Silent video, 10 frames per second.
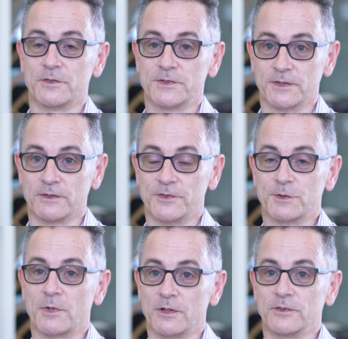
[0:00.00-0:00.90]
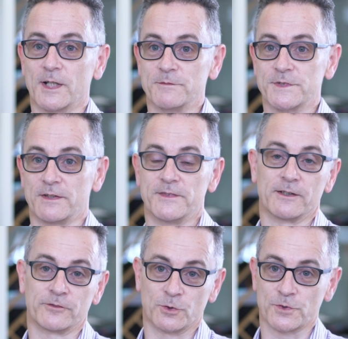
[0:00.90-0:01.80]
onto programs, and that
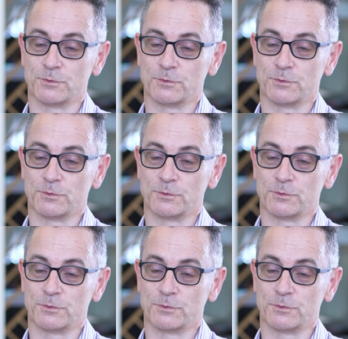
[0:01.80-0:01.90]
of course